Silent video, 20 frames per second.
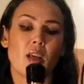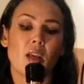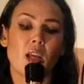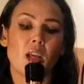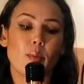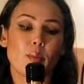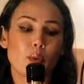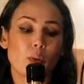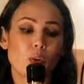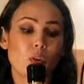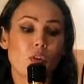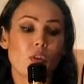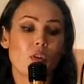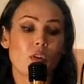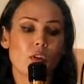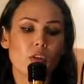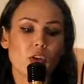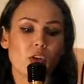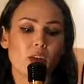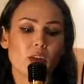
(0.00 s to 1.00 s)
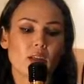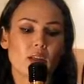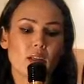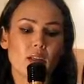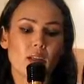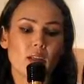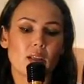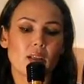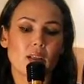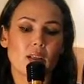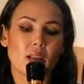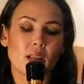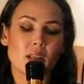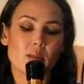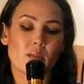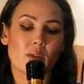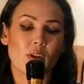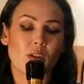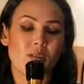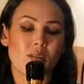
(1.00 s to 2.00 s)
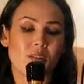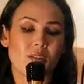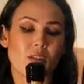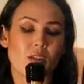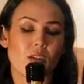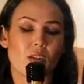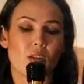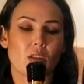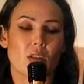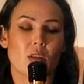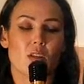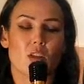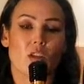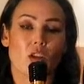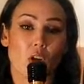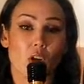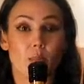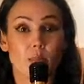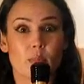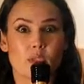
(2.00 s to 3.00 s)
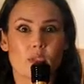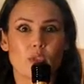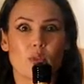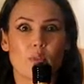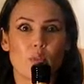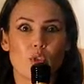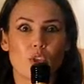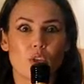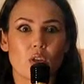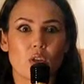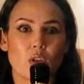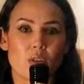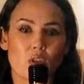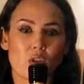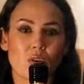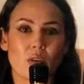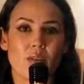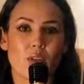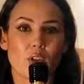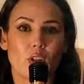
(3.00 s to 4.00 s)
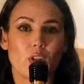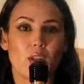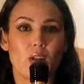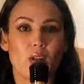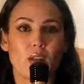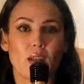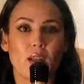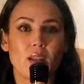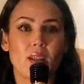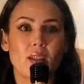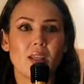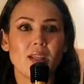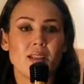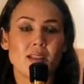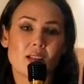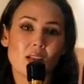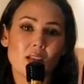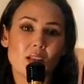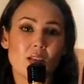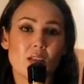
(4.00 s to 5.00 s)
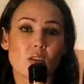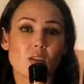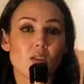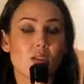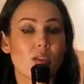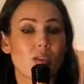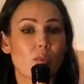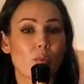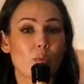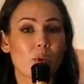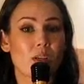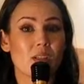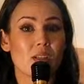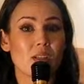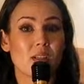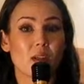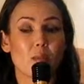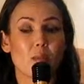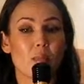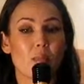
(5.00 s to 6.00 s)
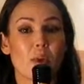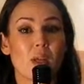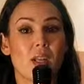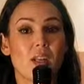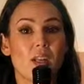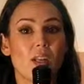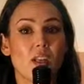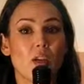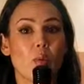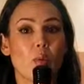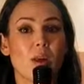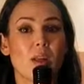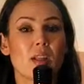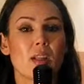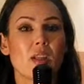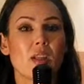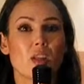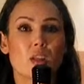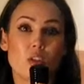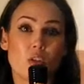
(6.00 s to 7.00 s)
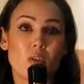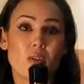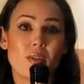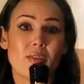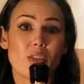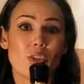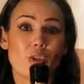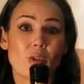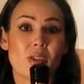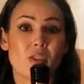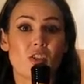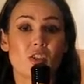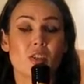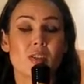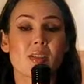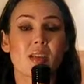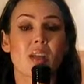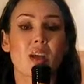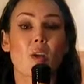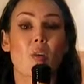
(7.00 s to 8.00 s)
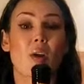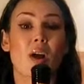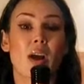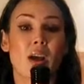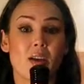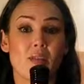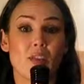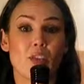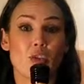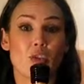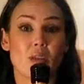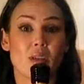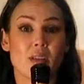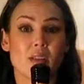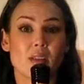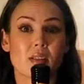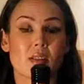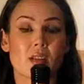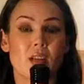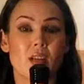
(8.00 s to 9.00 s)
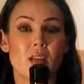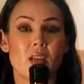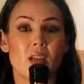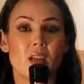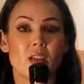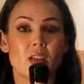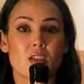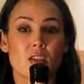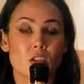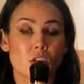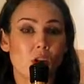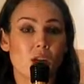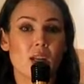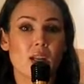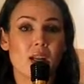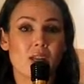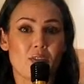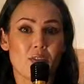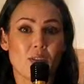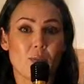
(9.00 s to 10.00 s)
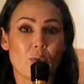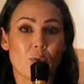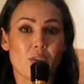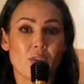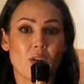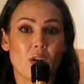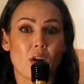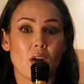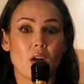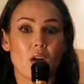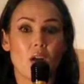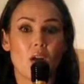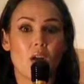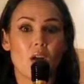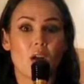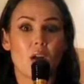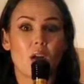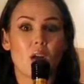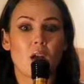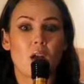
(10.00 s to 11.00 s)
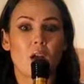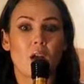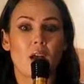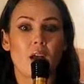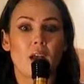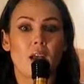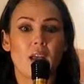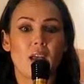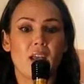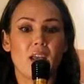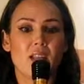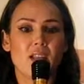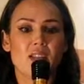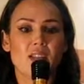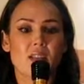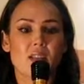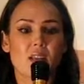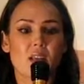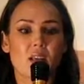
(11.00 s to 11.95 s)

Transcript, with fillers: hypocritical or not, it's part of his job description to travel a lot. And that's an excuse everyone can say, but you know what? You do have a choice, just like how I have a choice to not have a sports car, and